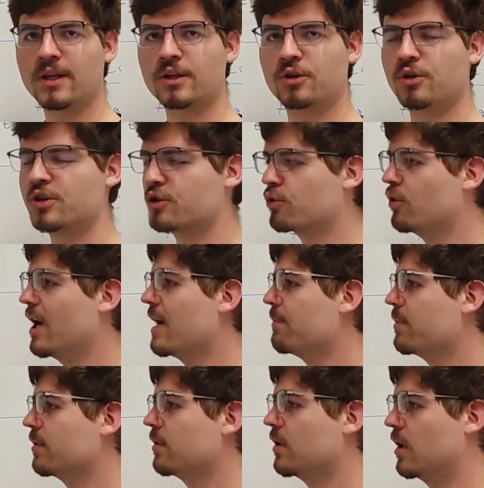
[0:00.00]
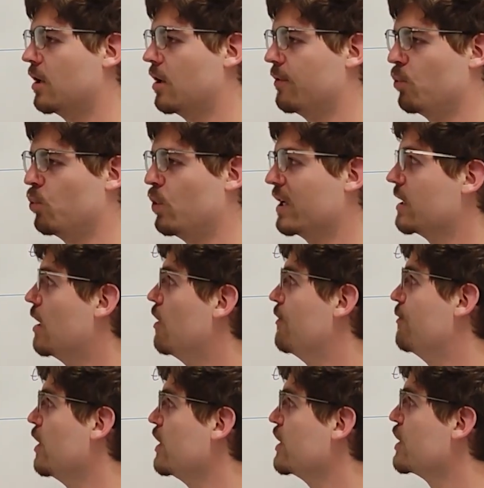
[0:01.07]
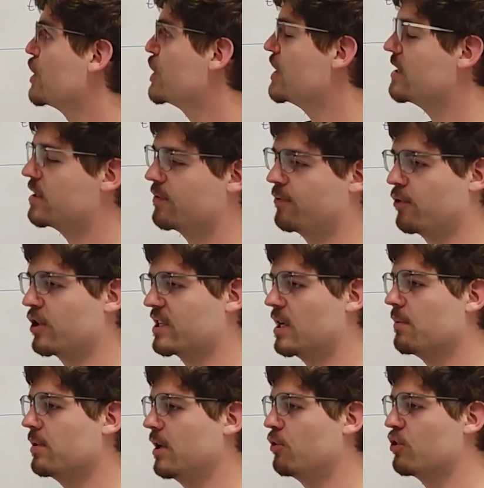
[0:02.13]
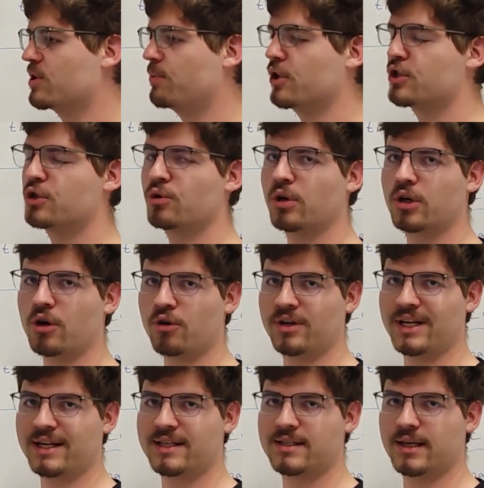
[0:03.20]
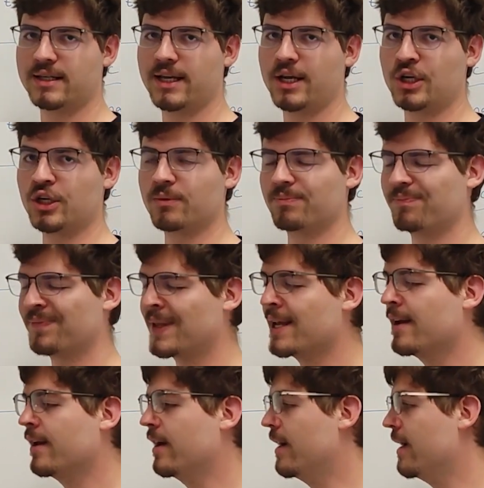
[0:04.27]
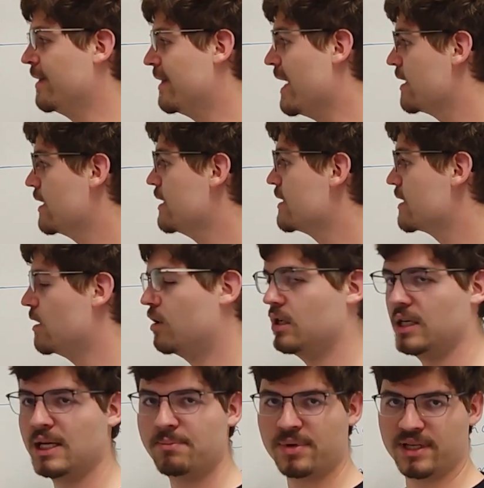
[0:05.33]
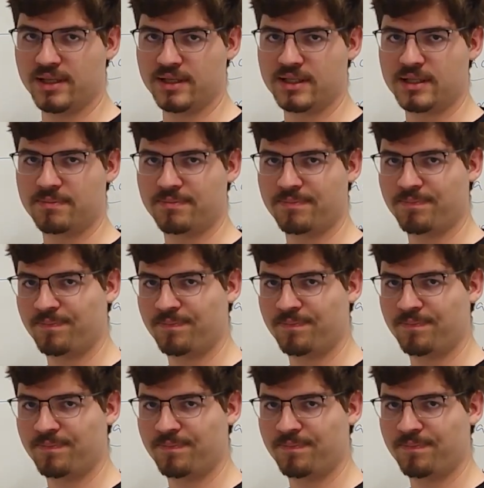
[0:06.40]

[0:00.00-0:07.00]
to describe what our voltage is, for example, in response to a current excitation. And that is our impedance.